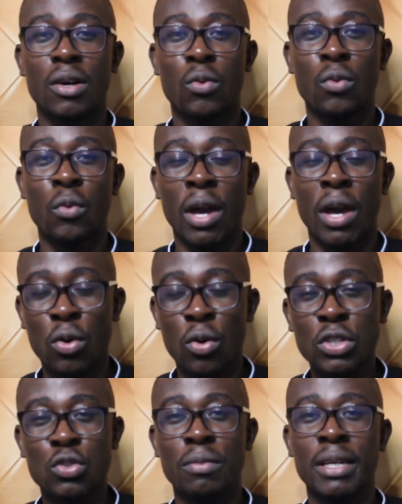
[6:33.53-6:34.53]
we are
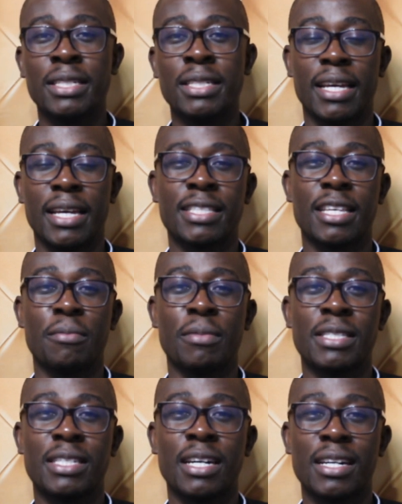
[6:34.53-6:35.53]
going to meet next
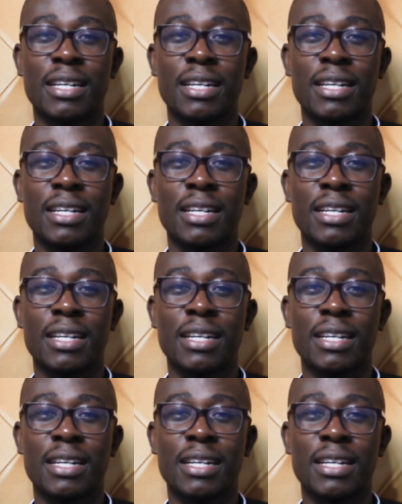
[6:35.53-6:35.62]
semester.